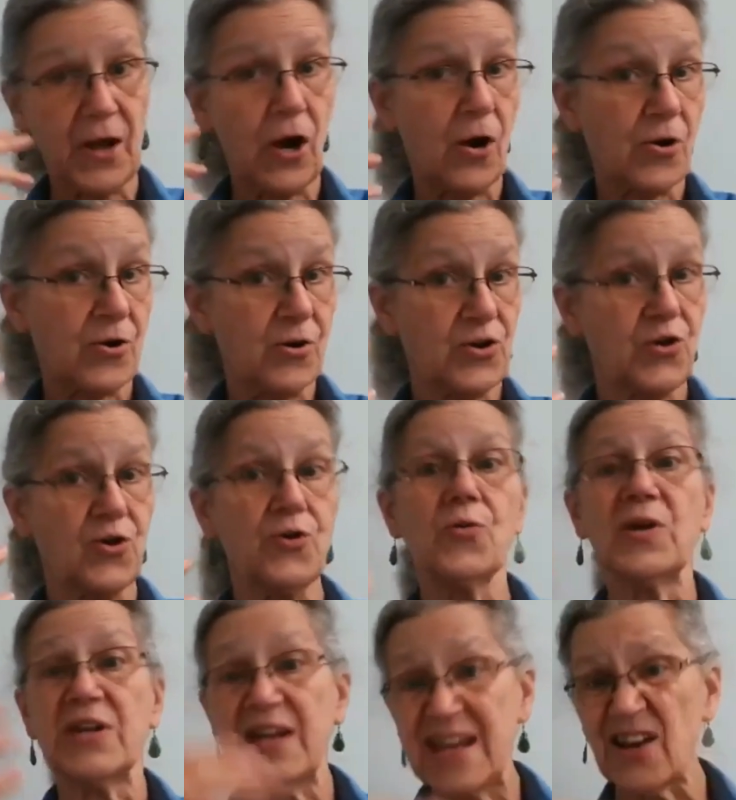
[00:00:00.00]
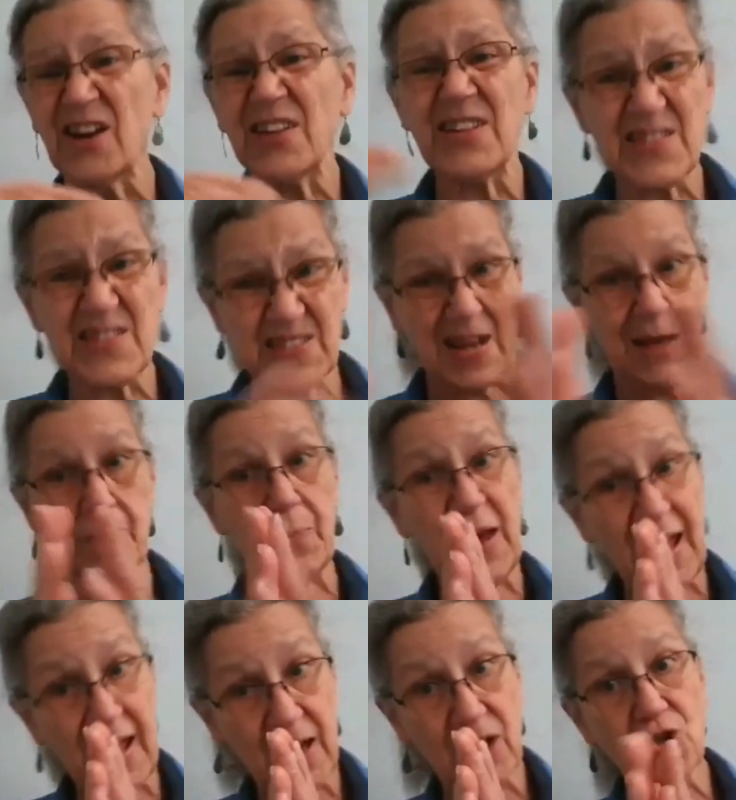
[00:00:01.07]
Are you and he on the same
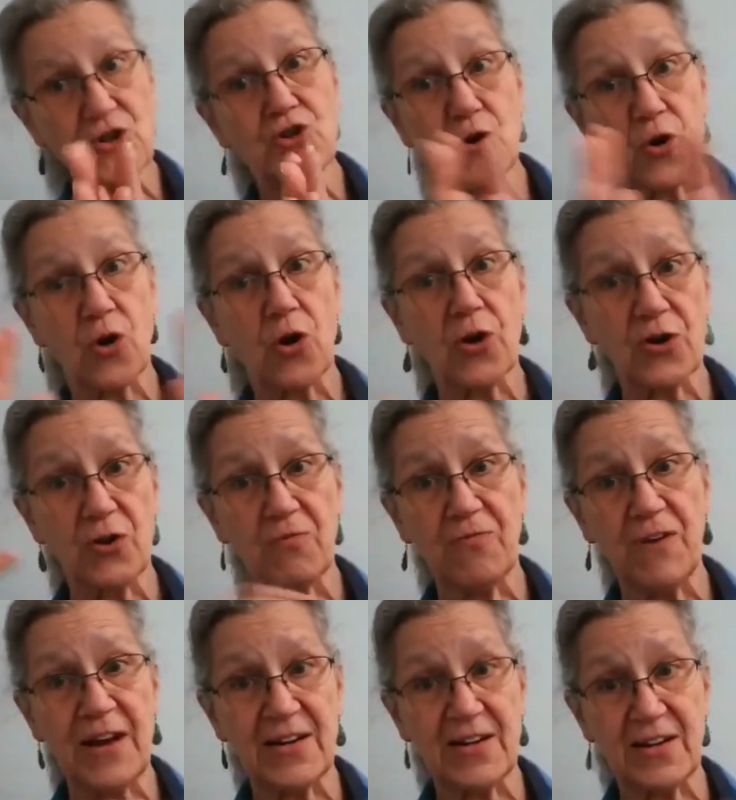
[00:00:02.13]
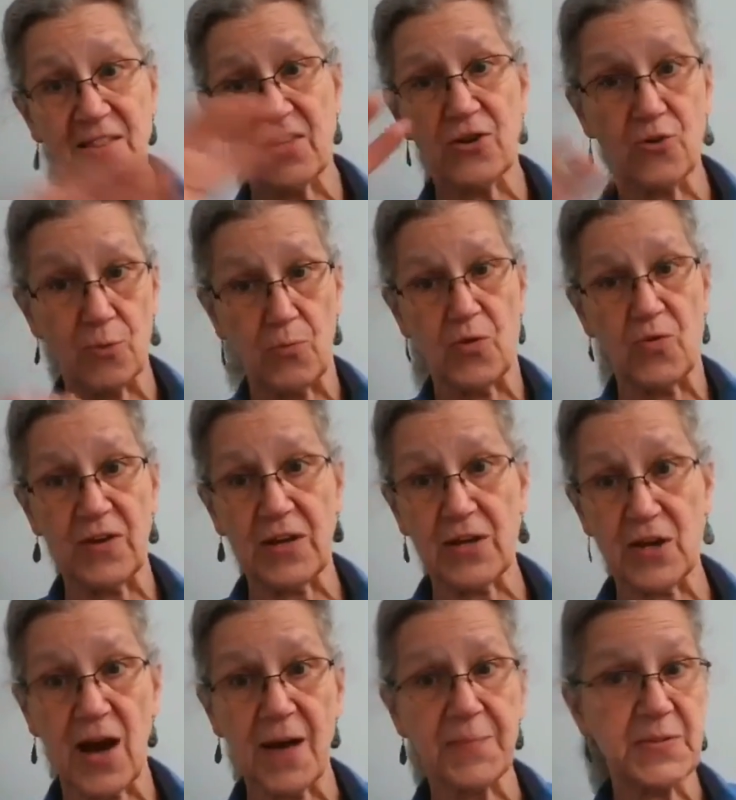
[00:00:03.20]
page, or are you finding that you're moving
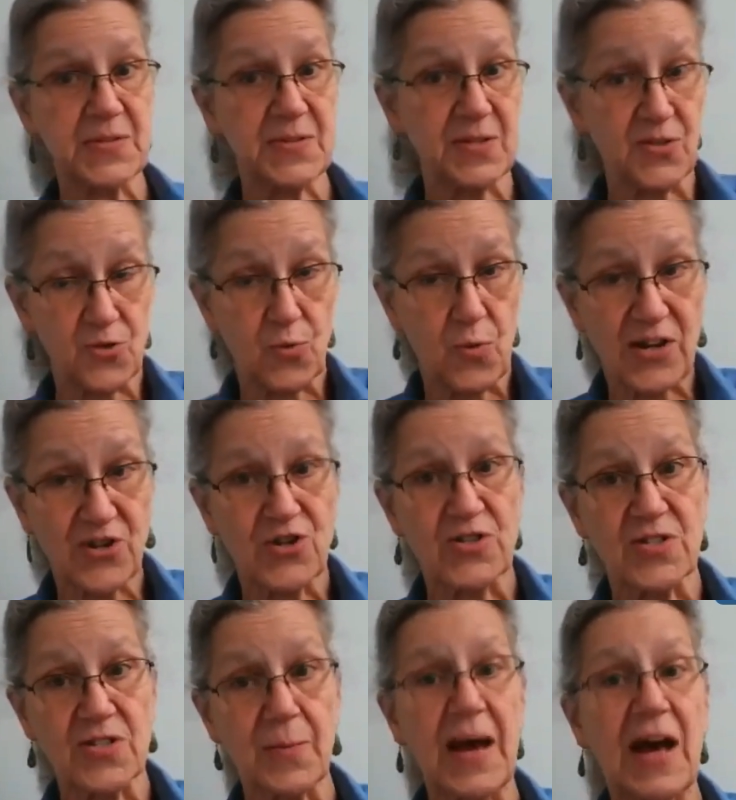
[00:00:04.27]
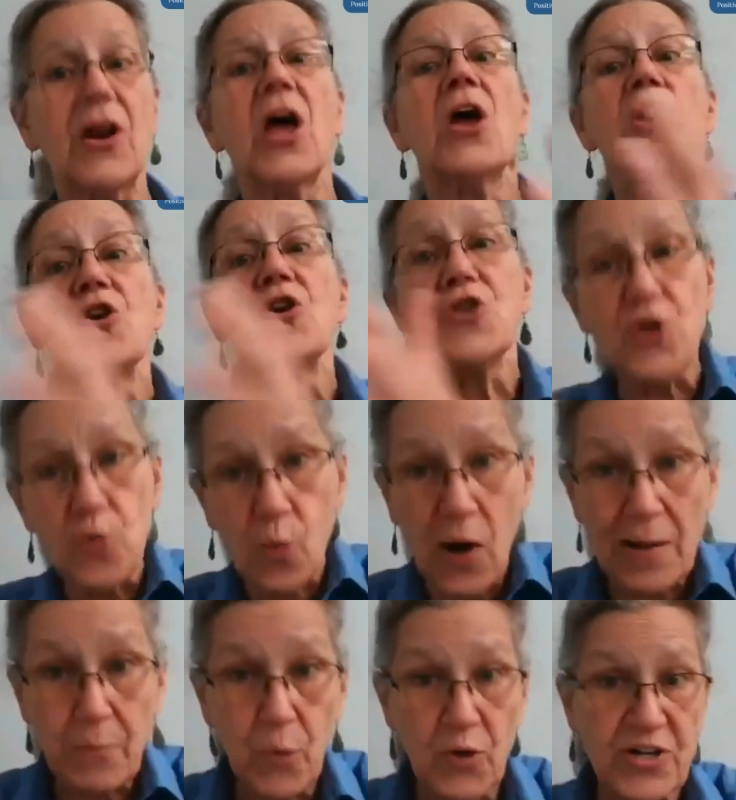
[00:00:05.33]
in opposite directions about you
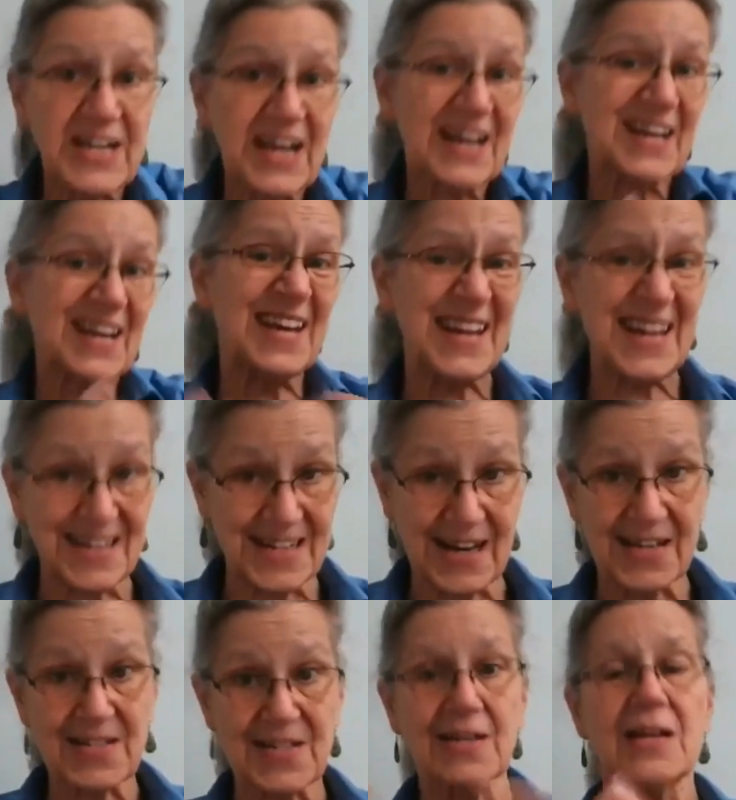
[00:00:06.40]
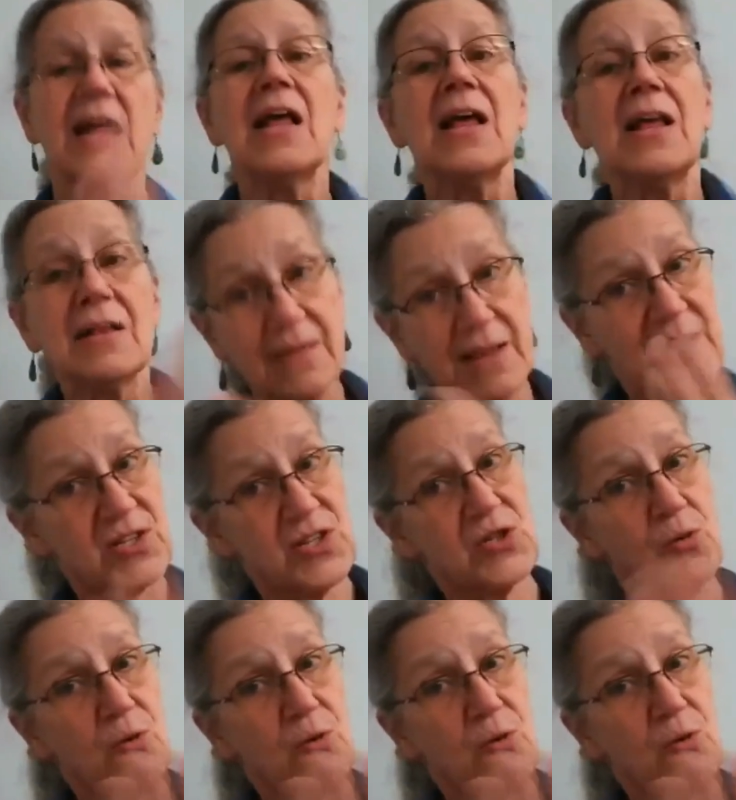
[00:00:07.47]
want more data, he doesn't? Let's